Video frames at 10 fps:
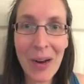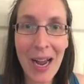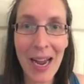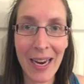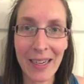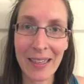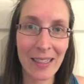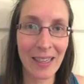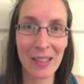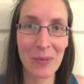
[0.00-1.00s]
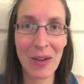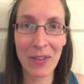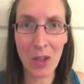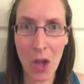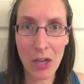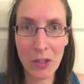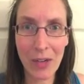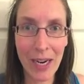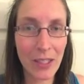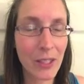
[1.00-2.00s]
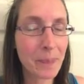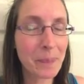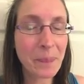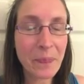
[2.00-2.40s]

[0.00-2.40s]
ride because we have a lawn tractor.